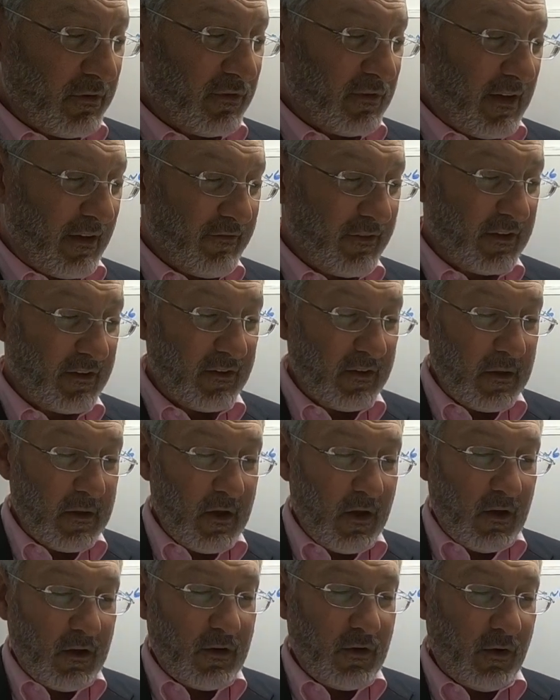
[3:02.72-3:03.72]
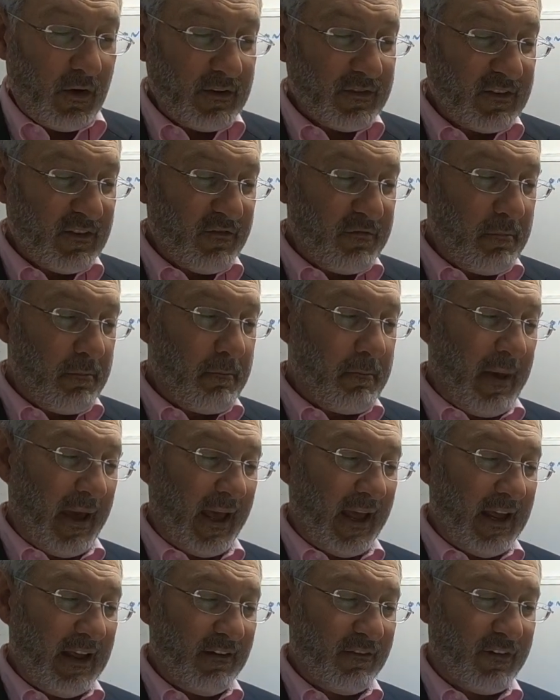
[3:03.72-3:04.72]
7, cost of
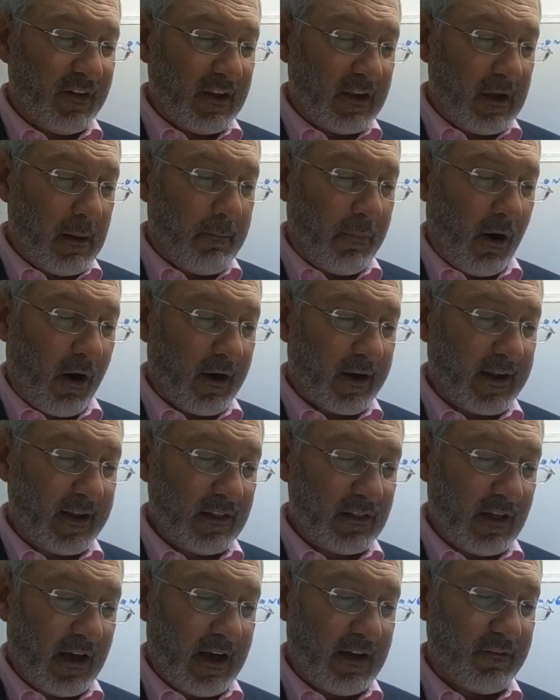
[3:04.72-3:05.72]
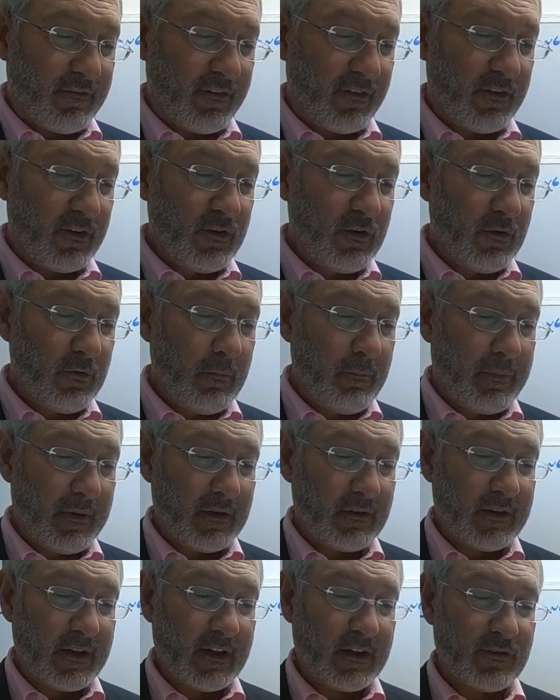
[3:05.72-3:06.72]
paving a parking lot for the new
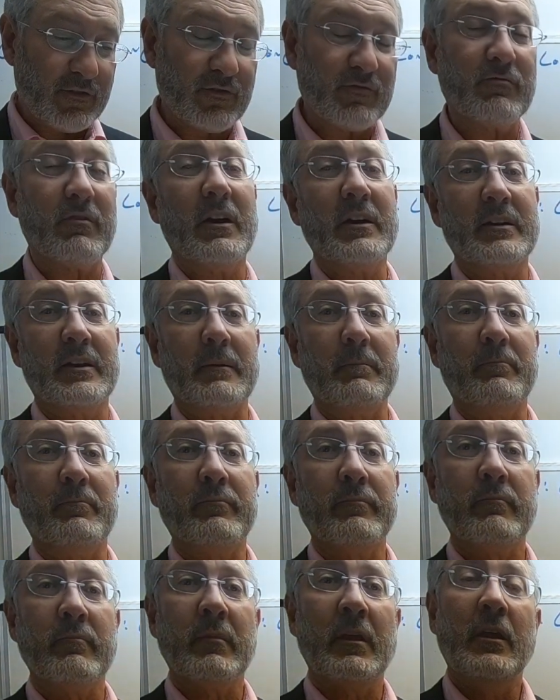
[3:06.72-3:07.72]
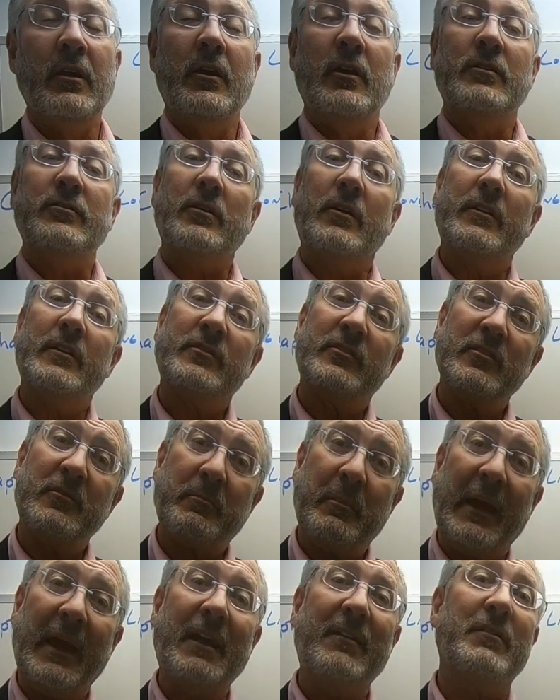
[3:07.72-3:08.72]
building constructed. So this is
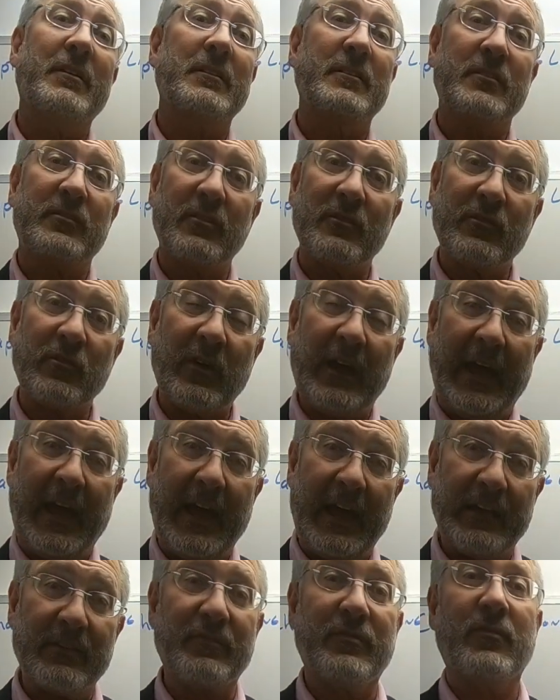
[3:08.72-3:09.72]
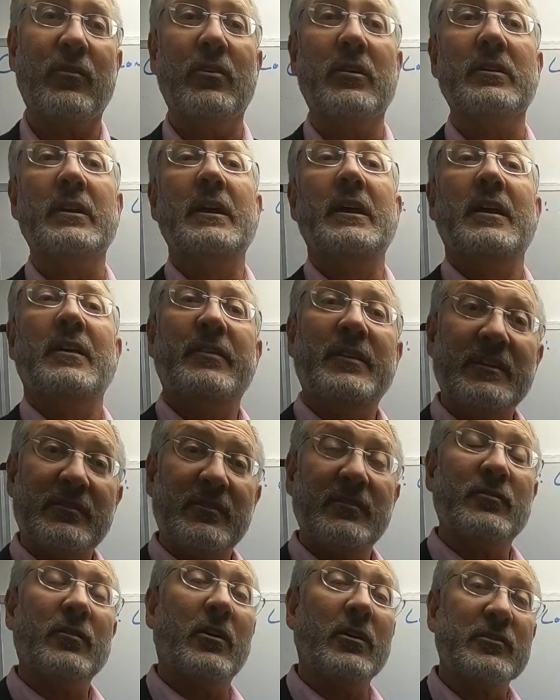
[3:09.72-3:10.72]
paving, this is asphalt. This
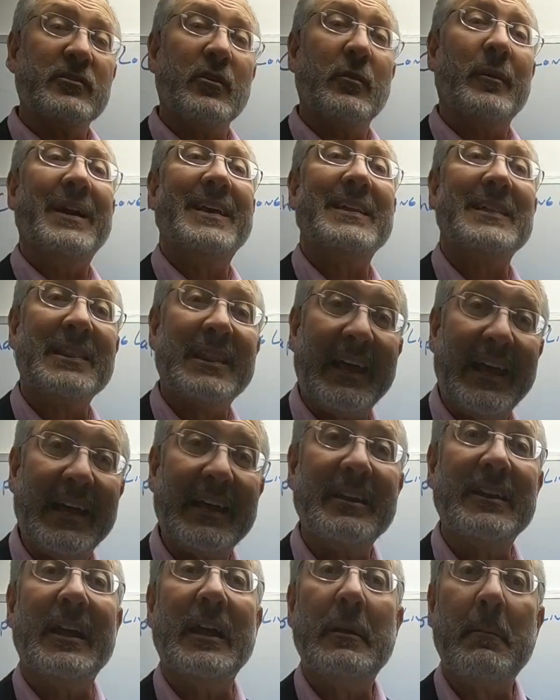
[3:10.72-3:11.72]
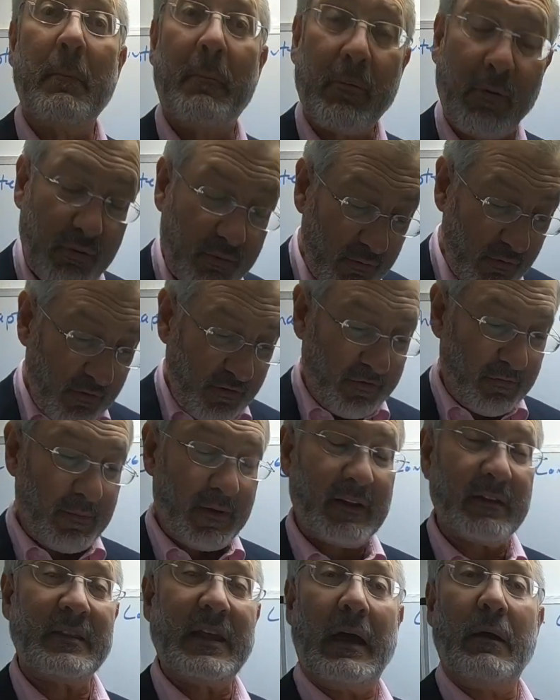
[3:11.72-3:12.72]
is also a land
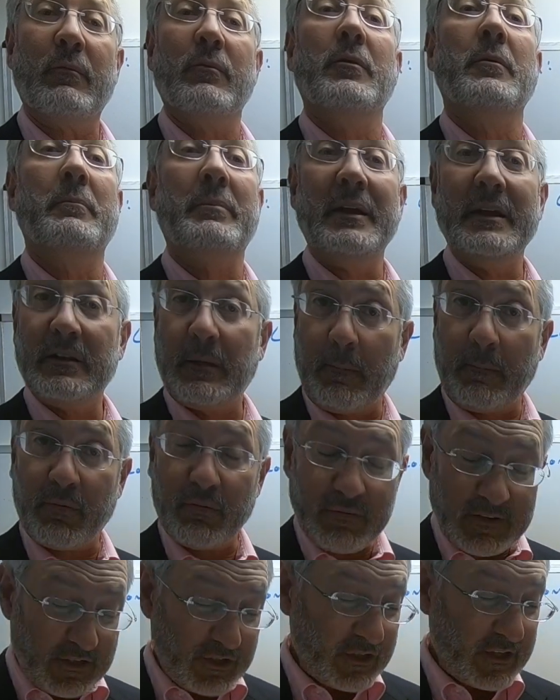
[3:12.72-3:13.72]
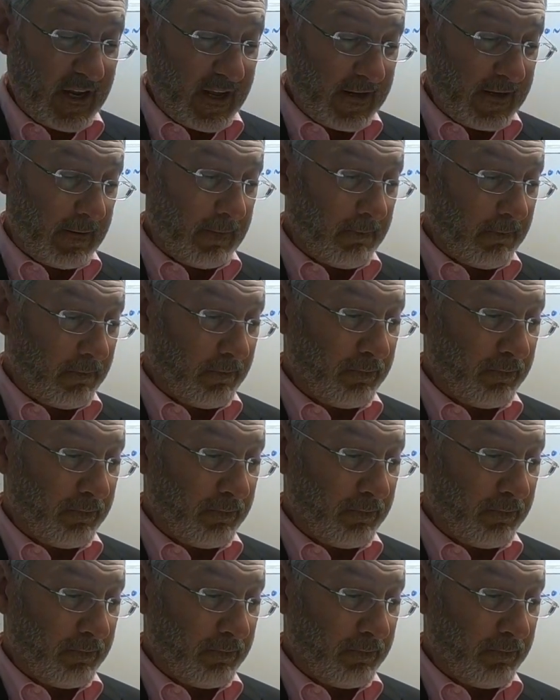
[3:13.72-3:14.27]
improvement that will be depreciated.